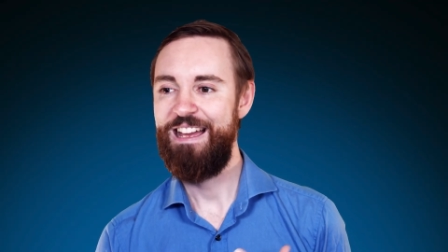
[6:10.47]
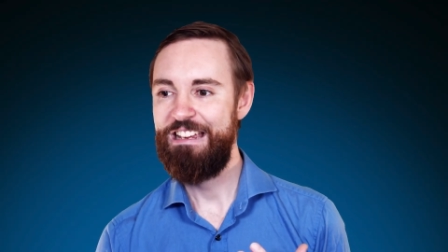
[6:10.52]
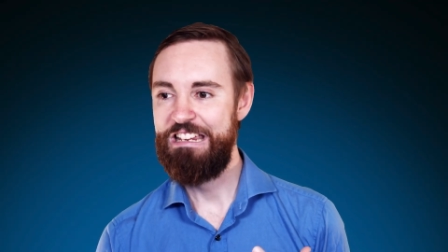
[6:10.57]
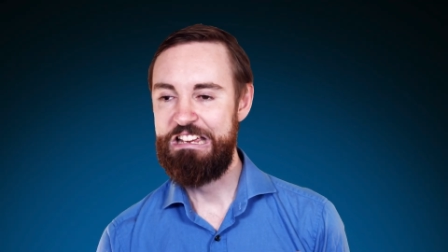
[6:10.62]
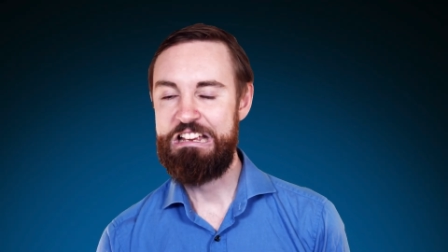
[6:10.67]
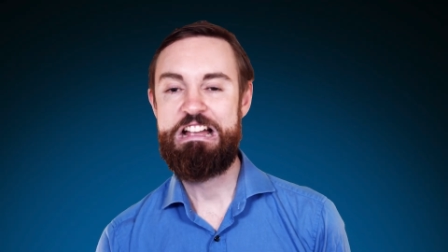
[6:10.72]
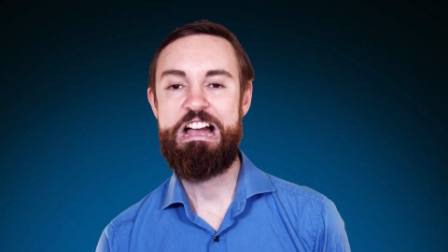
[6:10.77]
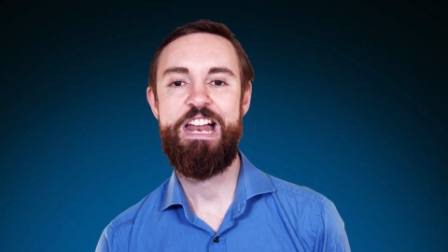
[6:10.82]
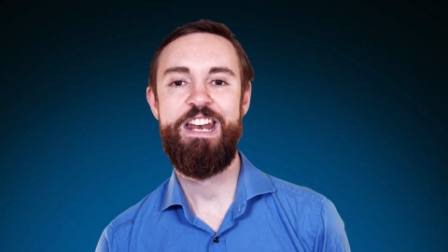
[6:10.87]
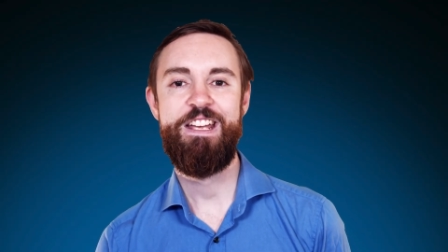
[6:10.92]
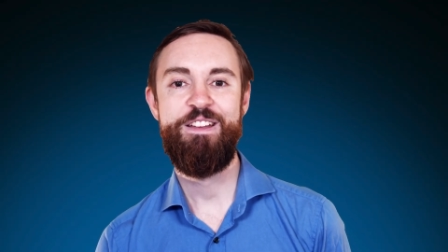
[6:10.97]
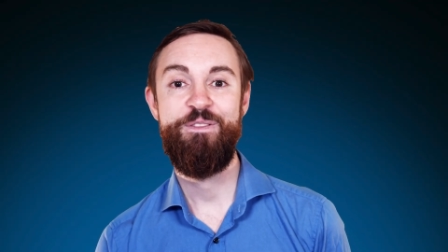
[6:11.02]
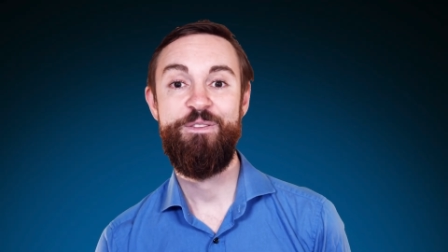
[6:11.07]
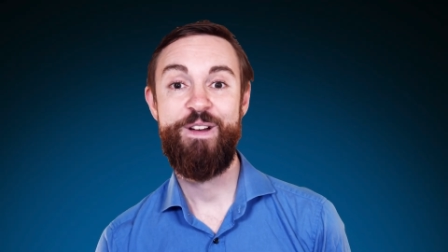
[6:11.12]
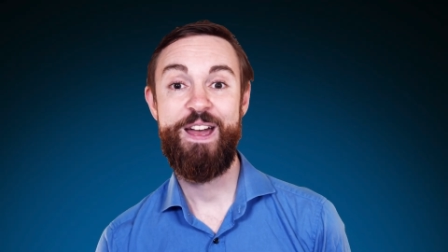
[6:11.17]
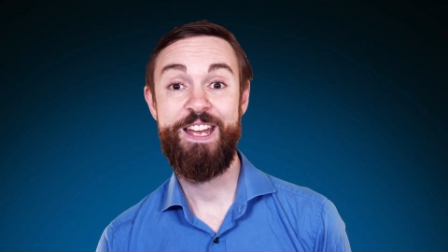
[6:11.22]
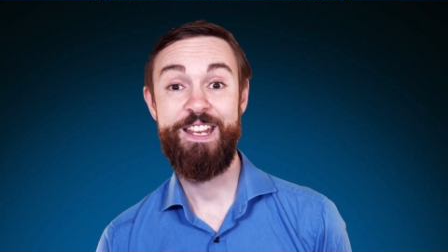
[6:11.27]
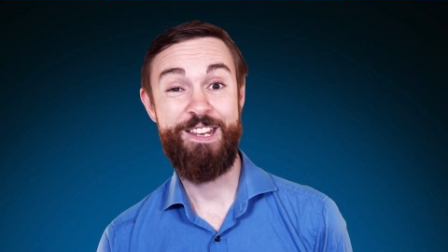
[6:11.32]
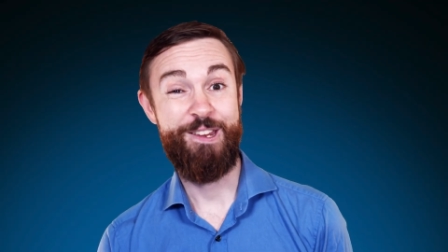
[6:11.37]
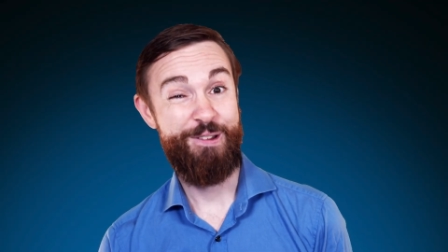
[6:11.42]
you're kind of
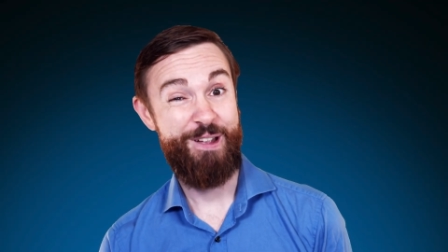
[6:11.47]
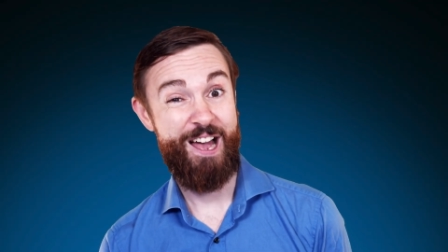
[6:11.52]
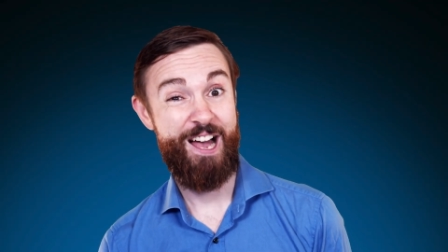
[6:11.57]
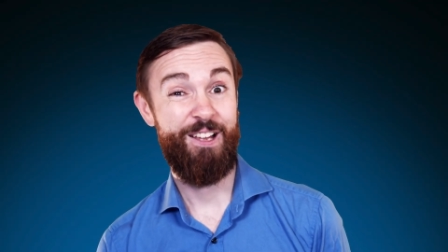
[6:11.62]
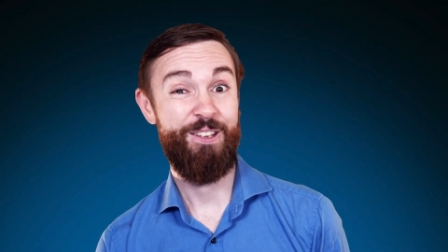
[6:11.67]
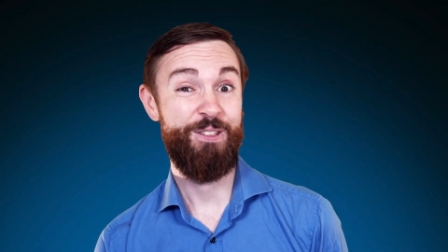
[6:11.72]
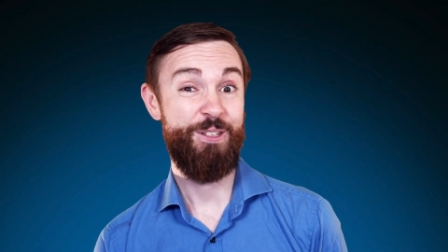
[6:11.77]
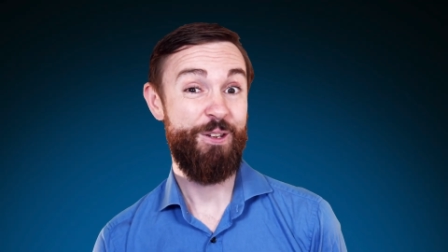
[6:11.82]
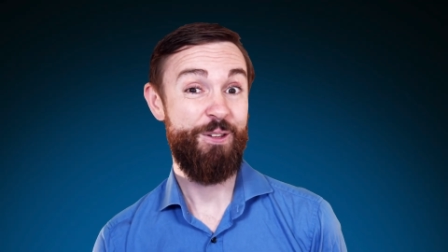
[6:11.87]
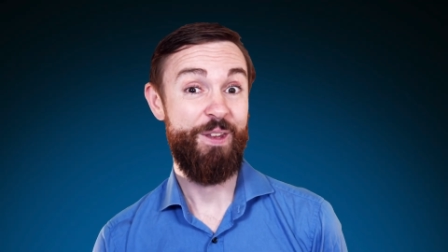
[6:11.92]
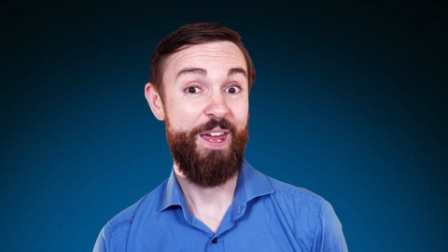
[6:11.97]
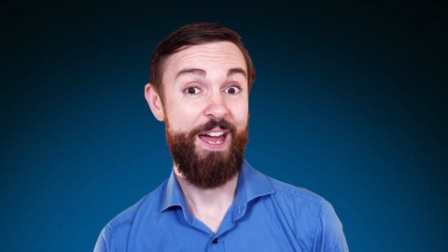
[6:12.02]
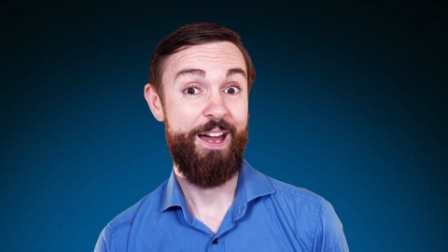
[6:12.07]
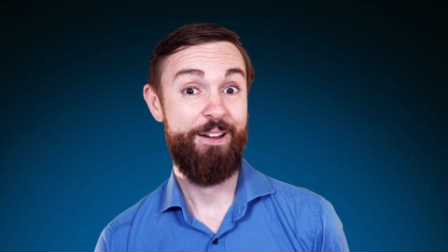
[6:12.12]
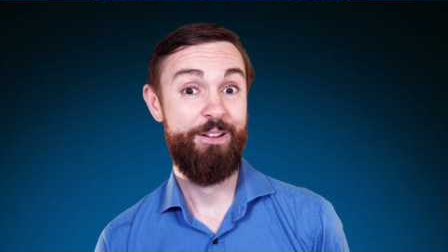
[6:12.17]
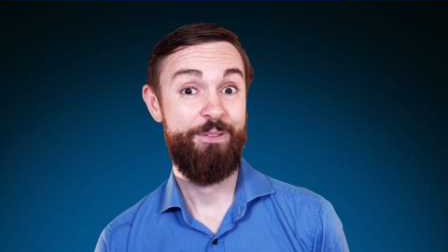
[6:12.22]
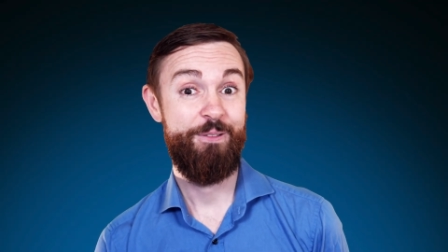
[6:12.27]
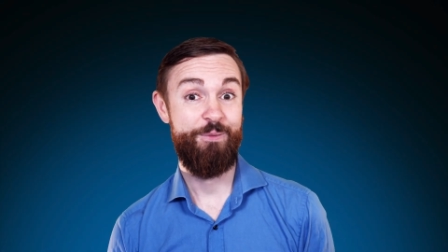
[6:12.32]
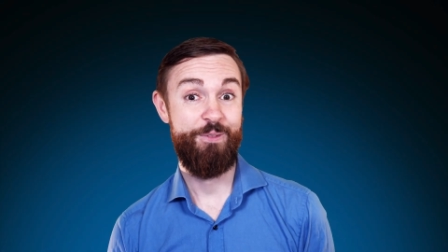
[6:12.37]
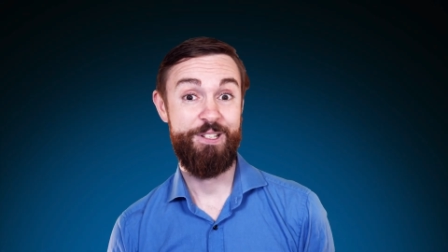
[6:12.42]
conveying you can't do that,
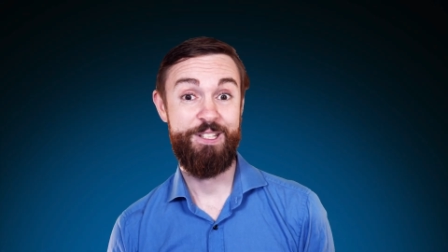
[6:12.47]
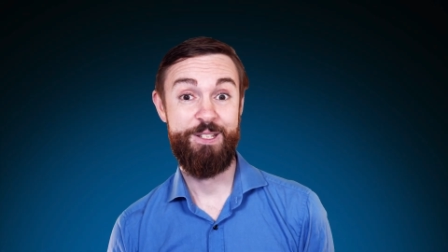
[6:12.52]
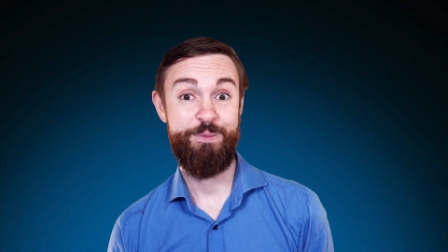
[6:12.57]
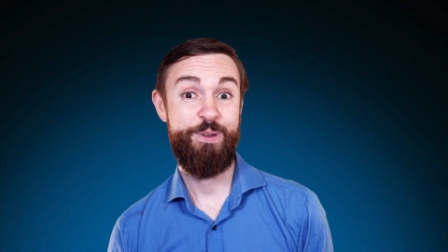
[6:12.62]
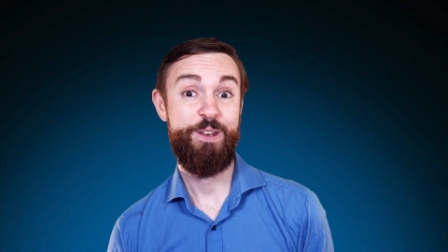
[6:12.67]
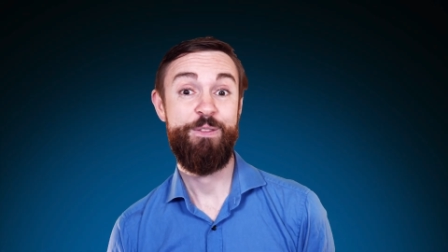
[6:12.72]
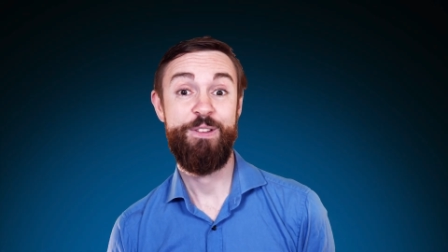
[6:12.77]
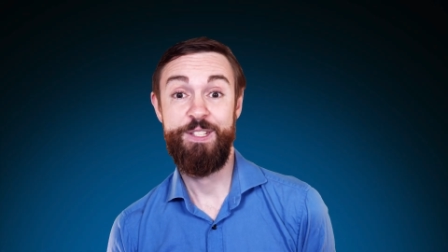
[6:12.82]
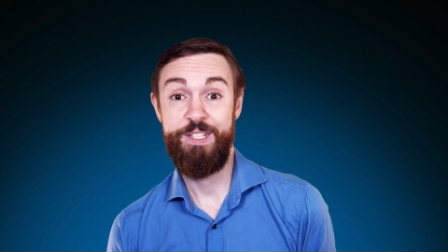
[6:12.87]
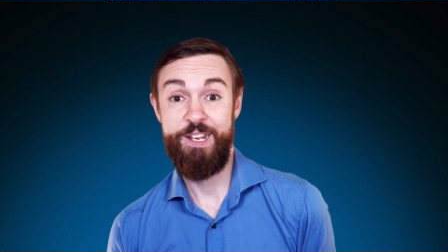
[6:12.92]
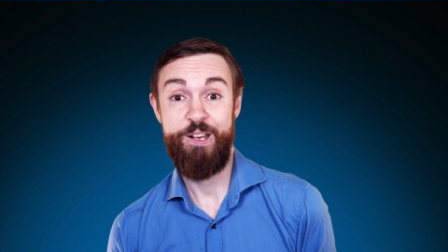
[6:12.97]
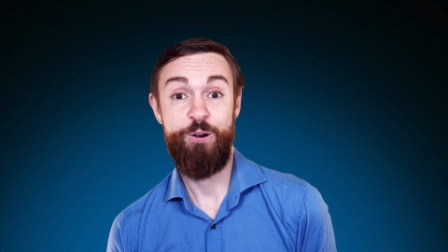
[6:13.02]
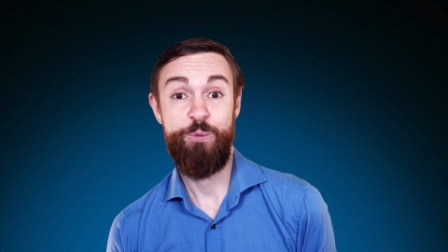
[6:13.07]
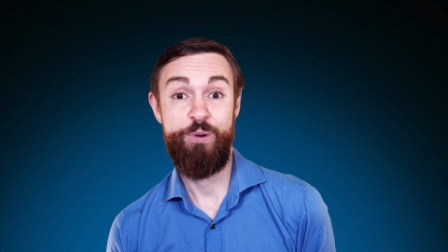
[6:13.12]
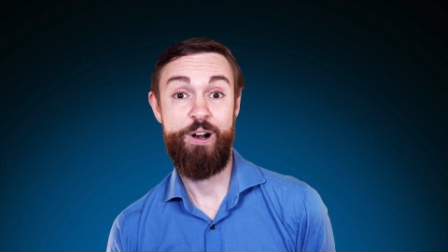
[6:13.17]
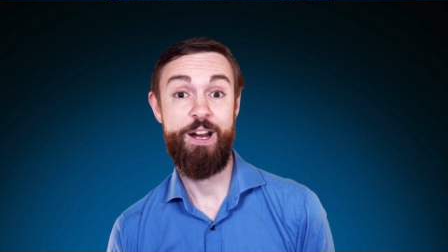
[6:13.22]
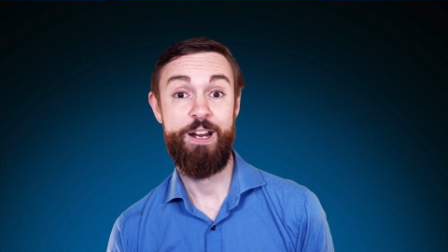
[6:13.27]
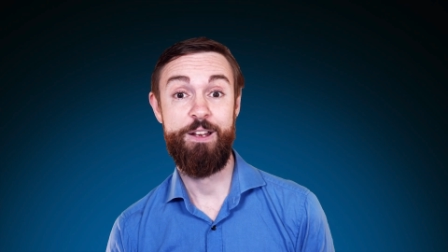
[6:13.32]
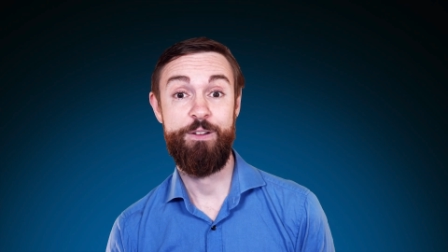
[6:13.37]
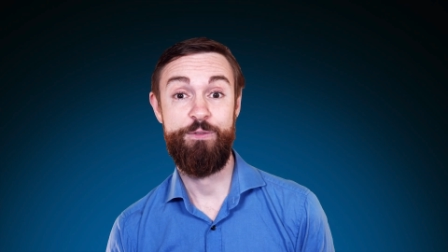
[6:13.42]
which is a bit of a deal
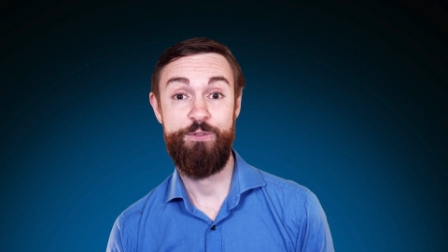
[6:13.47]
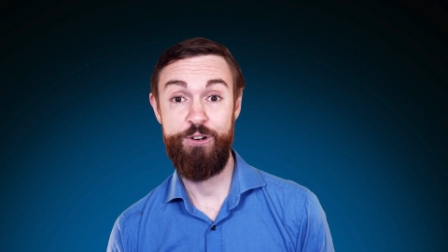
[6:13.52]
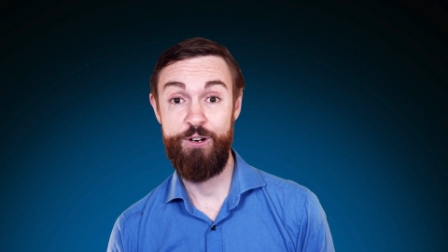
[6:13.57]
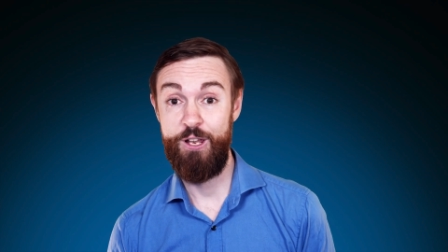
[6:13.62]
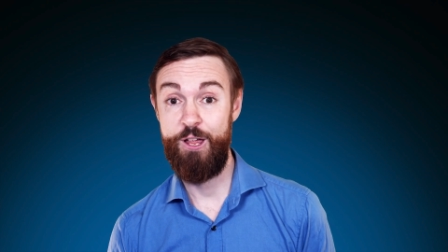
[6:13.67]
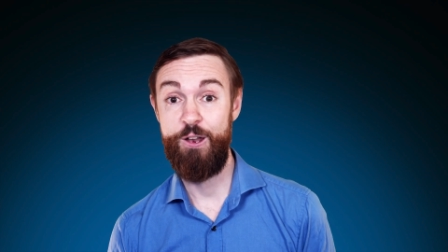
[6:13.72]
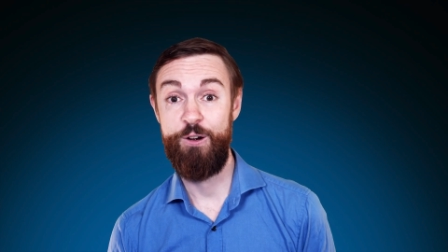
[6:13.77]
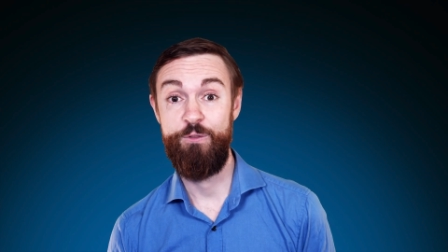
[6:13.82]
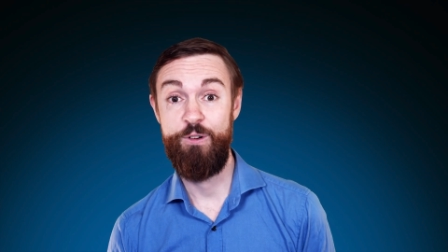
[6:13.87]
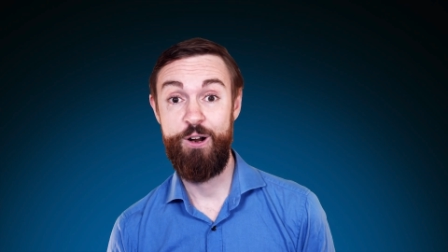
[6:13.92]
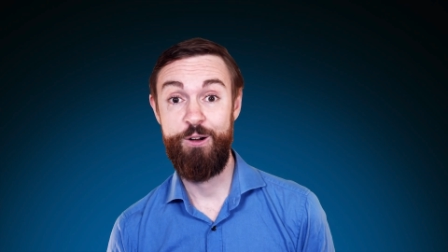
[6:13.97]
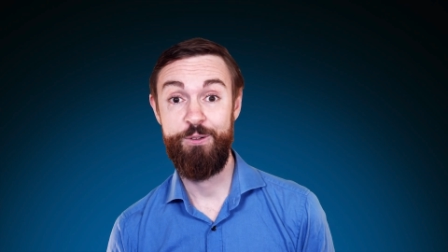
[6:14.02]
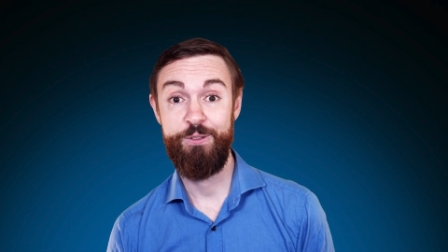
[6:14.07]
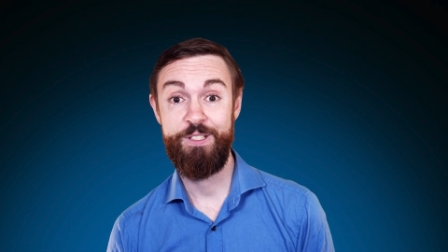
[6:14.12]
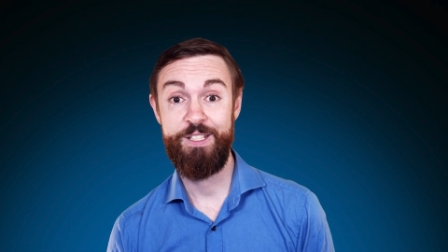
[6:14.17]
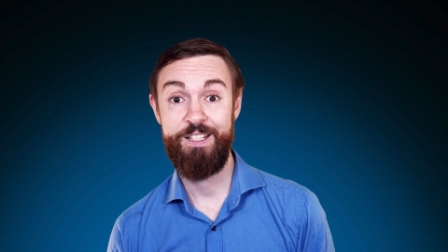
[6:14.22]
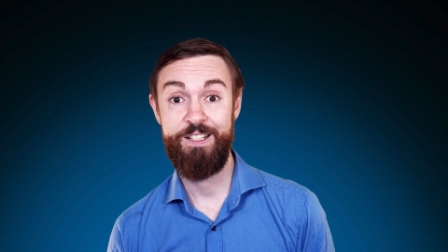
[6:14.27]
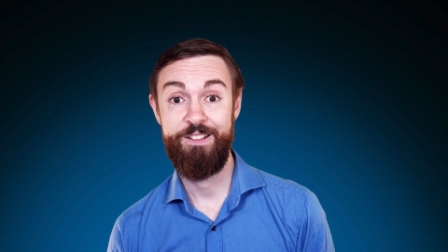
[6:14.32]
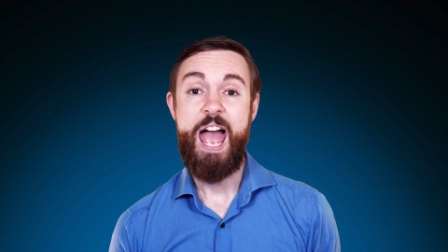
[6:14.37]
breaker for a lot of roles.